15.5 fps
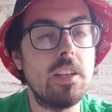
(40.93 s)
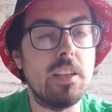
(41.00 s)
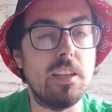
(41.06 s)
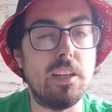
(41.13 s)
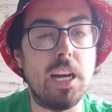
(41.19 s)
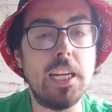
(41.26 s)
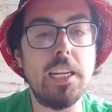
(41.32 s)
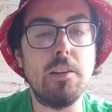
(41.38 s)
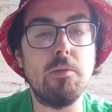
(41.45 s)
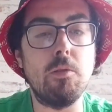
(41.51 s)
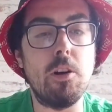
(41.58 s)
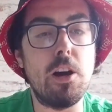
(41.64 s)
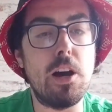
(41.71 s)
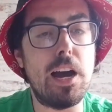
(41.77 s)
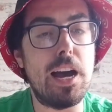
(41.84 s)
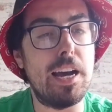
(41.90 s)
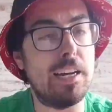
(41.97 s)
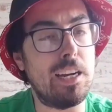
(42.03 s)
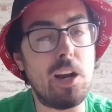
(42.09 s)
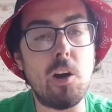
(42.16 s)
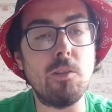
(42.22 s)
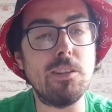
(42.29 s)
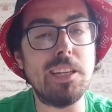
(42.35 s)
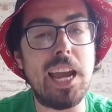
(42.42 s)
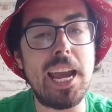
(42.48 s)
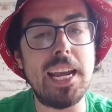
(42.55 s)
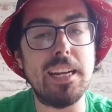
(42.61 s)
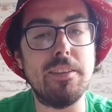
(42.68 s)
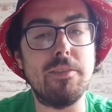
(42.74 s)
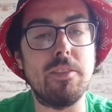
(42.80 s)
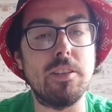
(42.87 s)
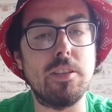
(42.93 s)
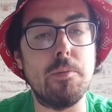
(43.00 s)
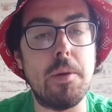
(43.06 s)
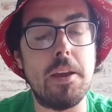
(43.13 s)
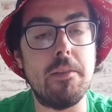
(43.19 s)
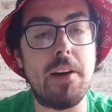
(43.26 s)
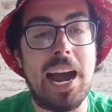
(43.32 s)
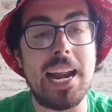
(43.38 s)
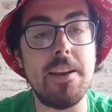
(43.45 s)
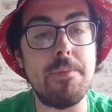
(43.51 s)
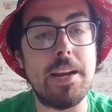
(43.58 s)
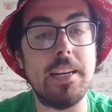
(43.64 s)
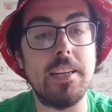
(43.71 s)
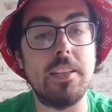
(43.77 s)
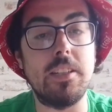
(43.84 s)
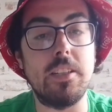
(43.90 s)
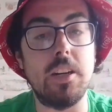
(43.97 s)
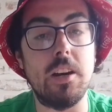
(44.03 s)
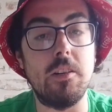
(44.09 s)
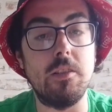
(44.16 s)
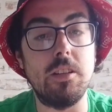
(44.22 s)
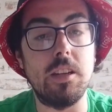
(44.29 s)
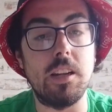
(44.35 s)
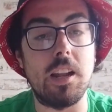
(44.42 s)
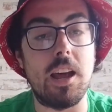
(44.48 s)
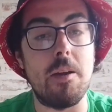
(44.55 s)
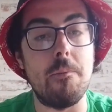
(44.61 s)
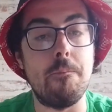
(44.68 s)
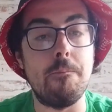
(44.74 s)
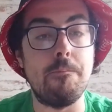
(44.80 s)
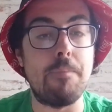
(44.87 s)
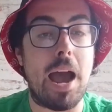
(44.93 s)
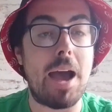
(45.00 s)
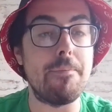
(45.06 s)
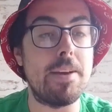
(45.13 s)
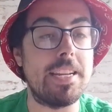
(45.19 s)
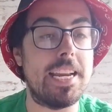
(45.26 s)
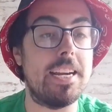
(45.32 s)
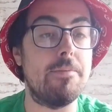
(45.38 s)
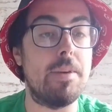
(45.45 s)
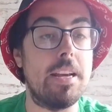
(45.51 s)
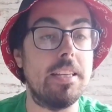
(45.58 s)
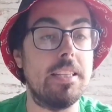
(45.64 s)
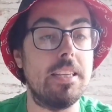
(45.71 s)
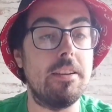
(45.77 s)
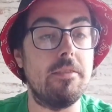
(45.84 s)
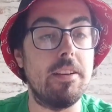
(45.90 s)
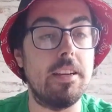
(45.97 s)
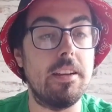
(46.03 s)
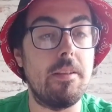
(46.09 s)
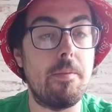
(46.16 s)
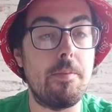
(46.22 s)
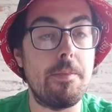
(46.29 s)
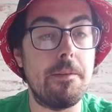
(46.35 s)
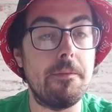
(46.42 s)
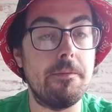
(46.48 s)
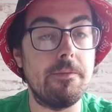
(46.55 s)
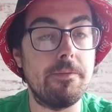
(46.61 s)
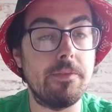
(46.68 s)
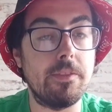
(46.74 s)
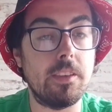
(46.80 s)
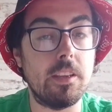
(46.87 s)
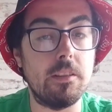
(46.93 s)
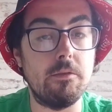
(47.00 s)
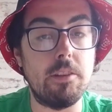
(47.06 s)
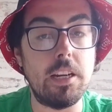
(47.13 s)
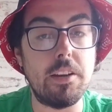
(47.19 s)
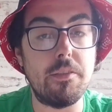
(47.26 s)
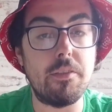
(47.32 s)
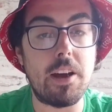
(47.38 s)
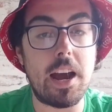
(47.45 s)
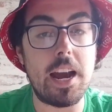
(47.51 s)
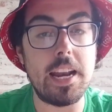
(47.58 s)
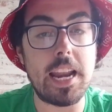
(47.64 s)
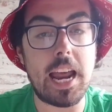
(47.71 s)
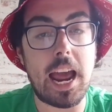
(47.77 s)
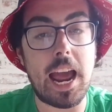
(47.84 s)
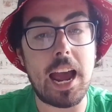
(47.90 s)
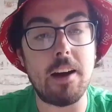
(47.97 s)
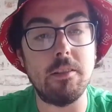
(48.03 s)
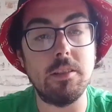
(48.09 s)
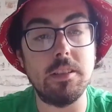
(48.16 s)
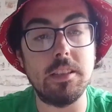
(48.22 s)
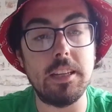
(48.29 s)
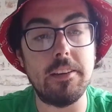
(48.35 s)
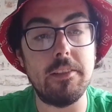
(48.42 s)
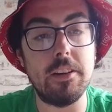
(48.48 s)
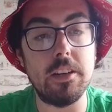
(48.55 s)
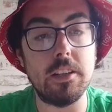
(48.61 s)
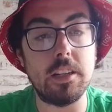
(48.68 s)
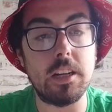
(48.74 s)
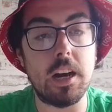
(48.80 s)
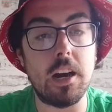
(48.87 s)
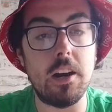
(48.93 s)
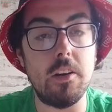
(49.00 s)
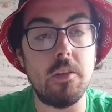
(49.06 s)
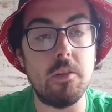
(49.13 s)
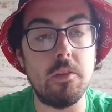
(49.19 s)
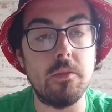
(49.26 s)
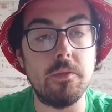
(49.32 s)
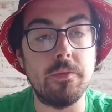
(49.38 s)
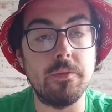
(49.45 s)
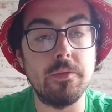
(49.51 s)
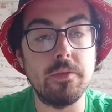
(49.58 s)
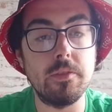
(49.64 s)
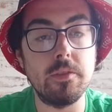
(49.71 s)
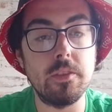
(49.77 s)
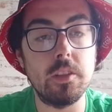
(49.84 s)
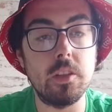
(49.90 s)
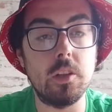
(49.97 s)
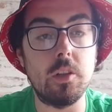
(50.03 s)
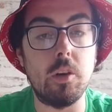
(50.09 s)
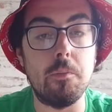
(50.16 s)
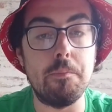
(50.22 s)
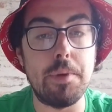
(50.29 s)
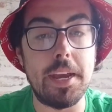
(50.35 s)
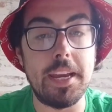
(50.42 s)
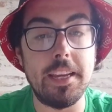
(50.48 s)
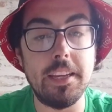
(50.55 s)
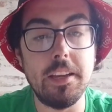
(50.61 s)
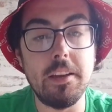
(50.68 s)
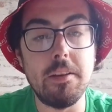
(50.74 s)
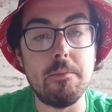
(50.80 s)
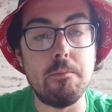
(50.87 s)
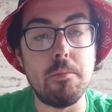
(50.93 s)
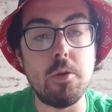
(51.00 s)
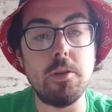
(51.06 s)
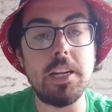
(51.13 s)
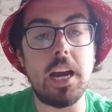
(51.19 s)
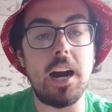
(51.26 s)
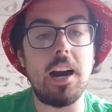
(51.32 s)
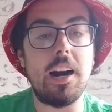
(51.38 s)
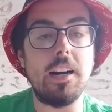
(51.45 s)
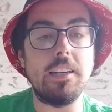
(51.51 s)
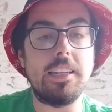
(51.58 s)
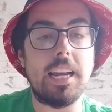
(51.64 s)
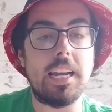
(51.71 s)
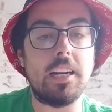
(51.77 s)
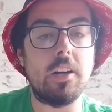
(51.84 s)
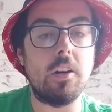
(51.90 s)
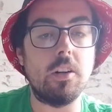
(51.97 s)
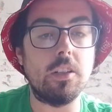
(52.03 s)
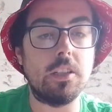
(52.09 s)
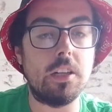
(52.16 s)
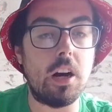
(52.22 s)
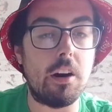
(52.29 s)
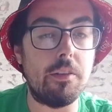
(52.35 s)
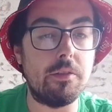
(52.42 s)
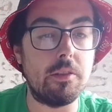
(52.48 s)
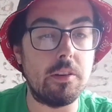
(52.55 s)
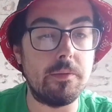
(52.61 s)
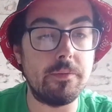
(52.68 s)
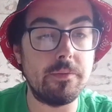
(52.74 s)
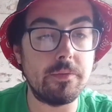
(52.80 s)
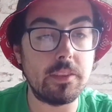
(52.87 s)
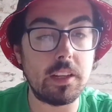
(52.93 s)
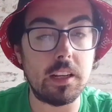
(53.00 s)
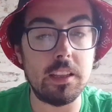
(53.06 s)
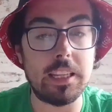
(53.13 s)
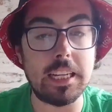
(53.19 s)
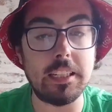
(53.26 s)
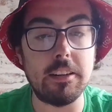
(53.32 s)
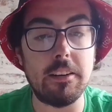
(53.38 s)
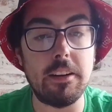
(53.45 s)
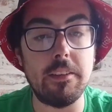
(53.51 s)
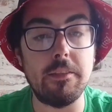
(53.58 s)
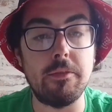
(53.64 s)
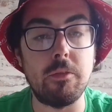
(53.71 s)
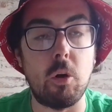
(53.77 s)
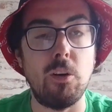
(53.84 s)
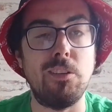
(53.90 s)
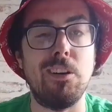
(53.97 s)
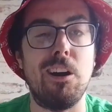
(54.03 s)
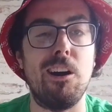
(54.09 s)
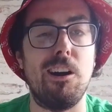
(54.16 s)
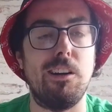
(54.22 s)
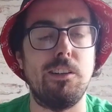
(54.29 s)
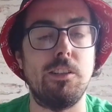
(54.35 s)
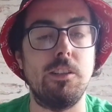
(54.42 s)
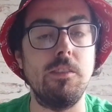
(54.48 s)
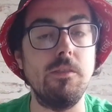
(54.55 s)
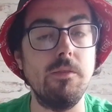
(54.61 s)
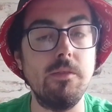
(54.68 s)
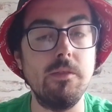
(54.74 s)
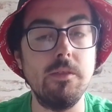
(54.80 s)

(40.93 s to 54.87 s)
The 90s were a golden age for superhero animation shows like Batman the Animated Series. Redefine how serious cartoon could be. Moody Art Deco Gotham, legendary voice acting.